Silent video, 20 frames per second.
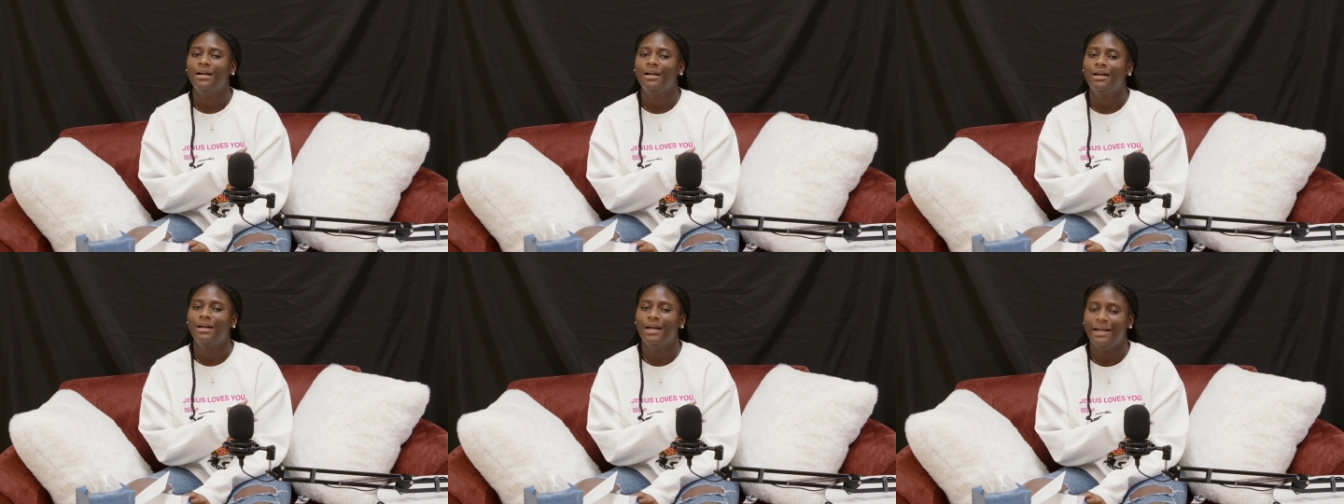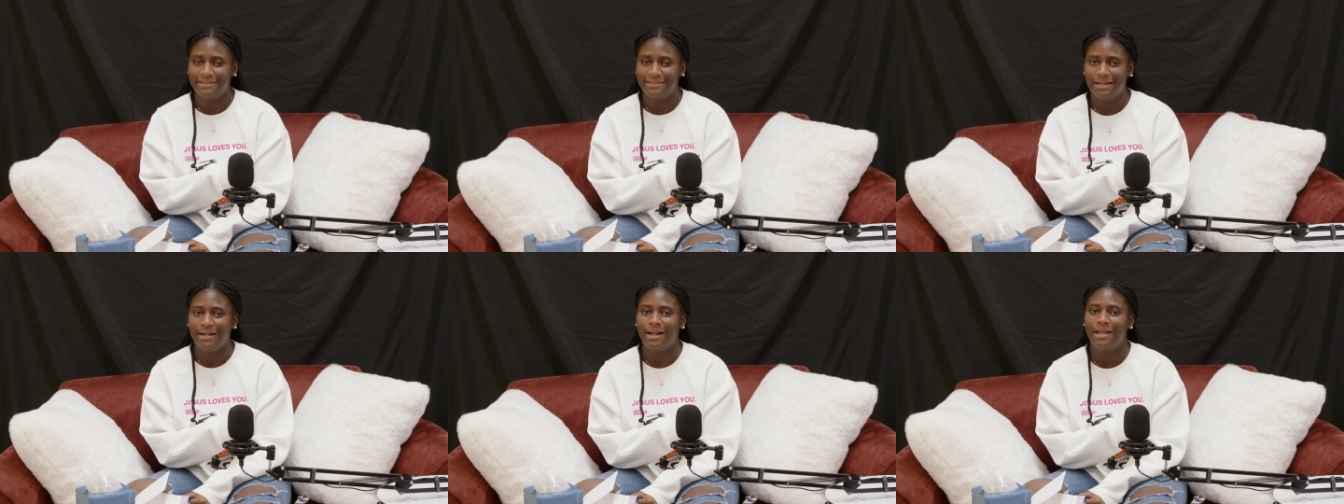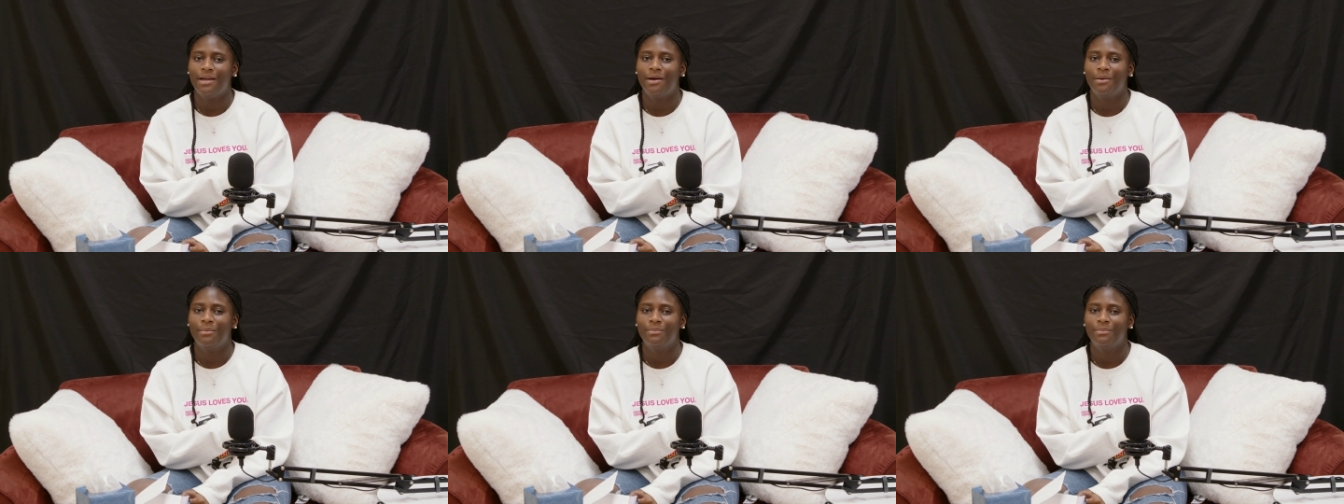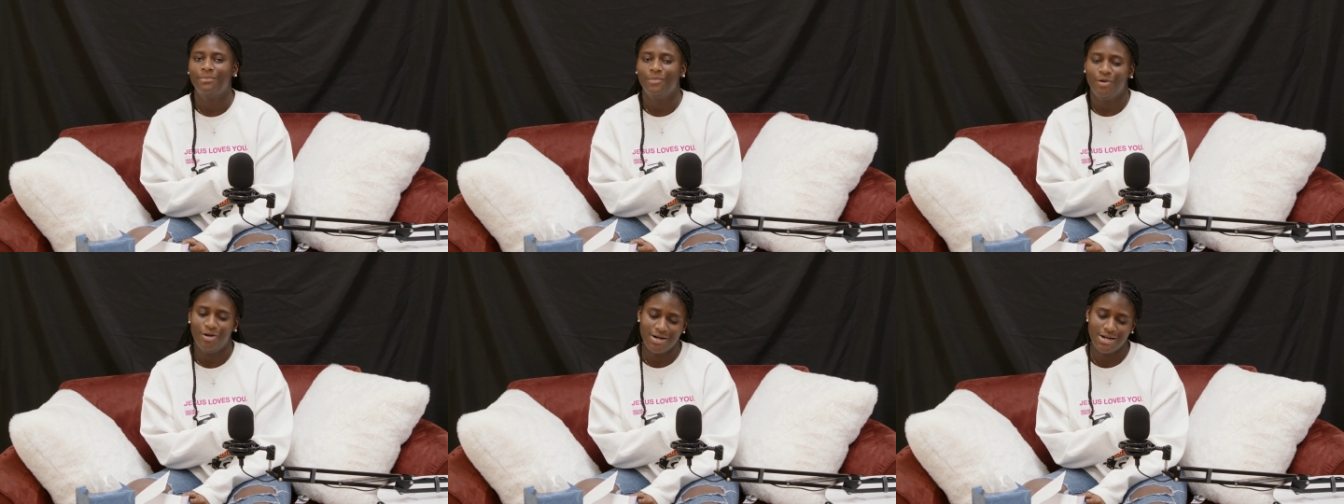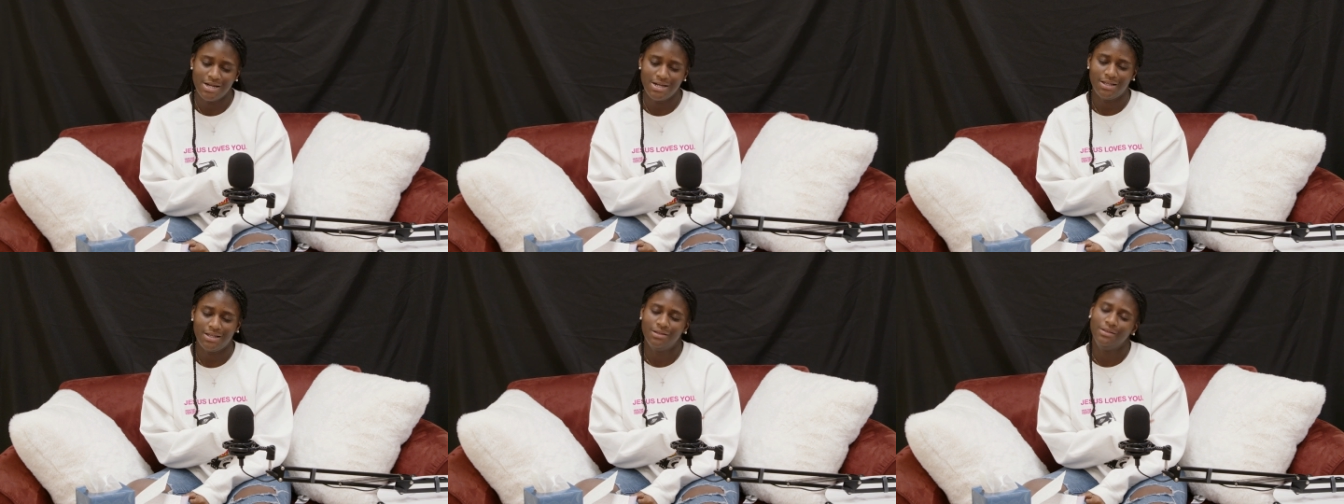at 10 a.m. All
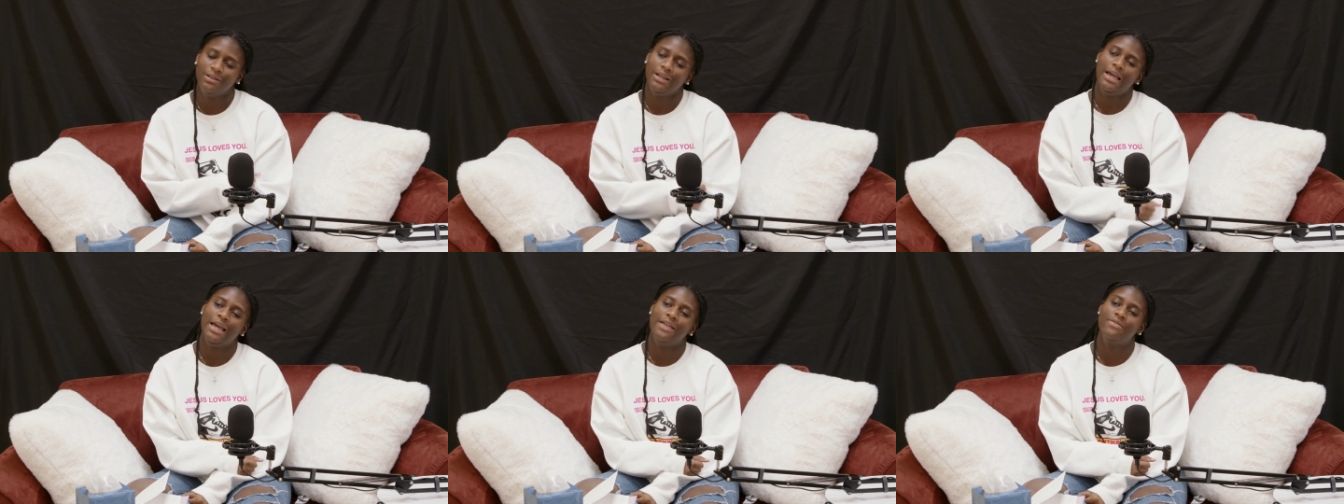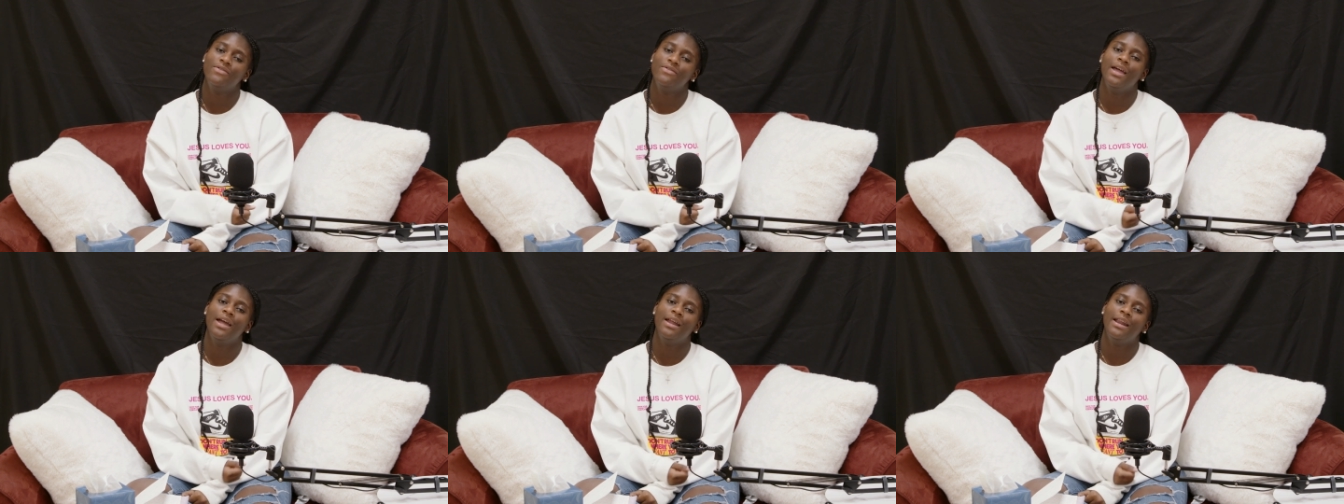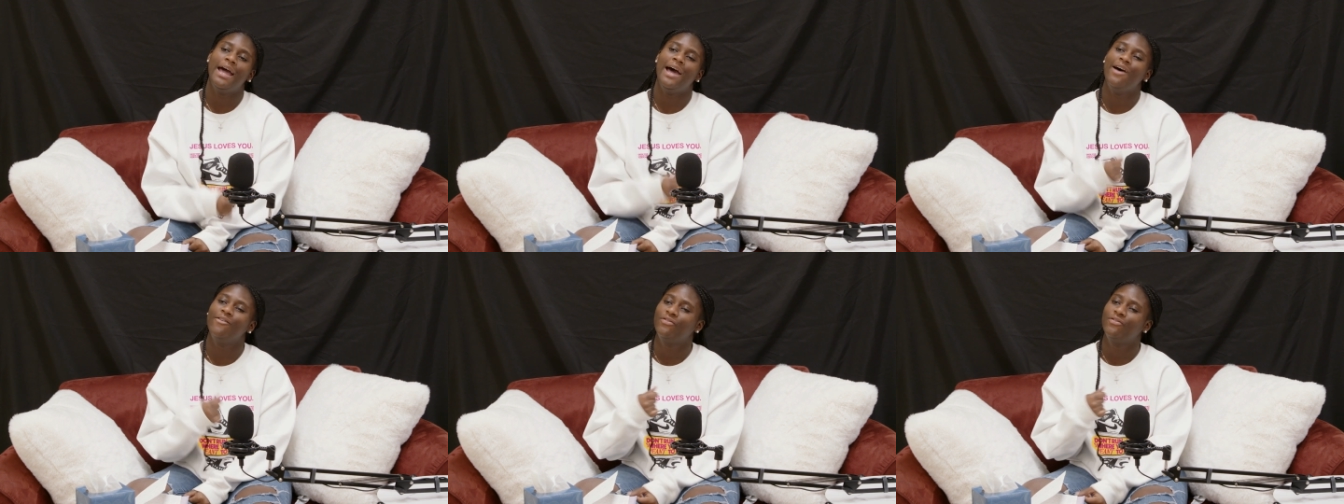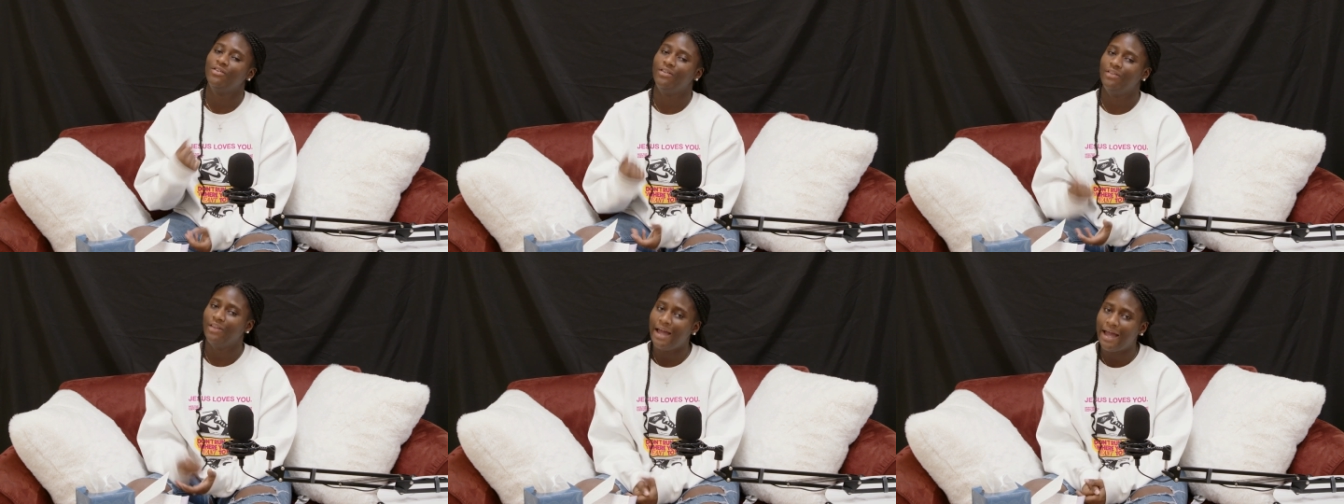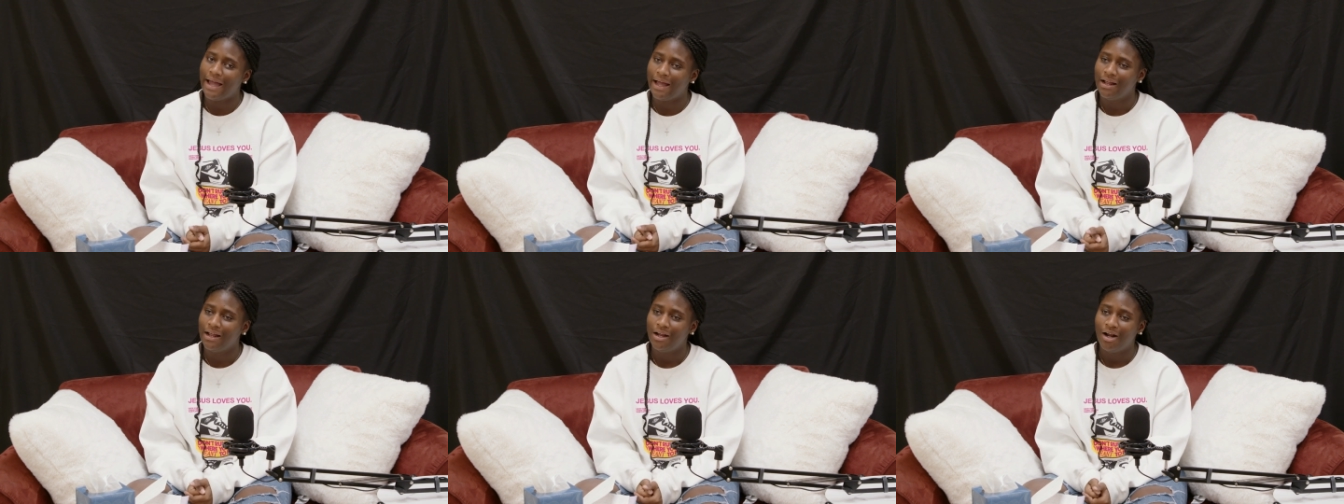right. And then after
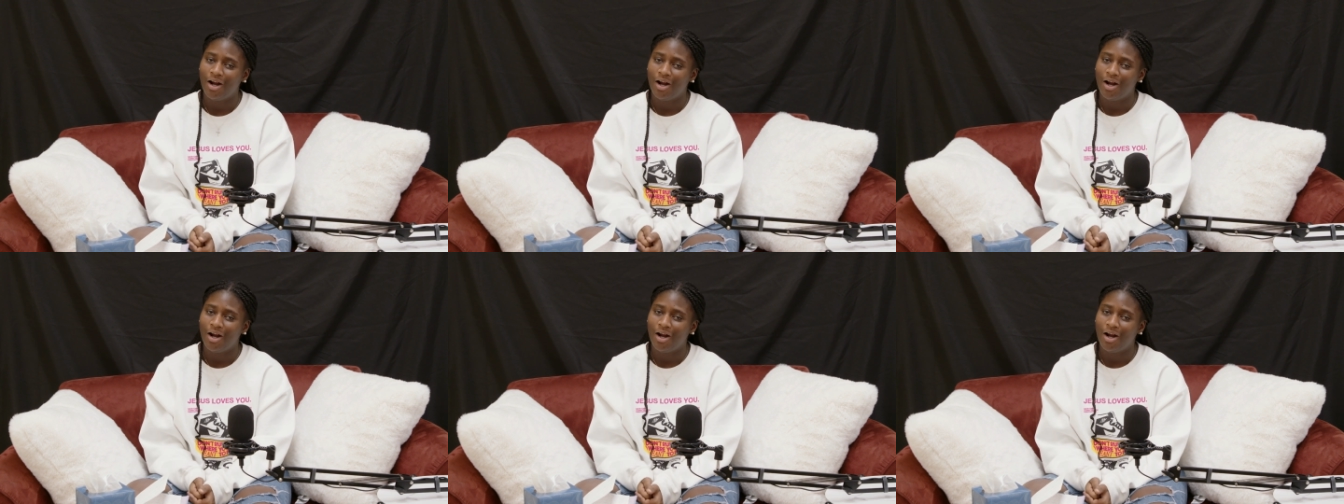that,